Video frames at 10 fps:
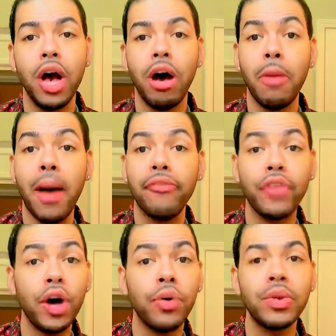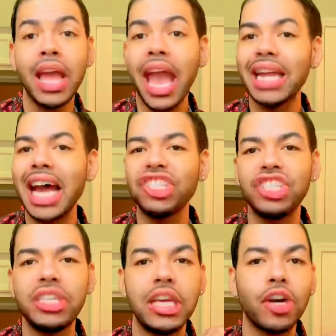on my phone, and I
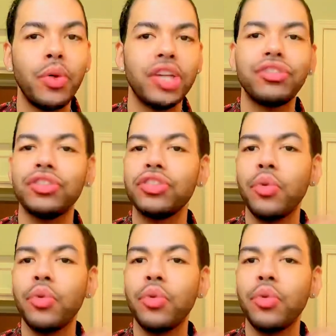just did questions,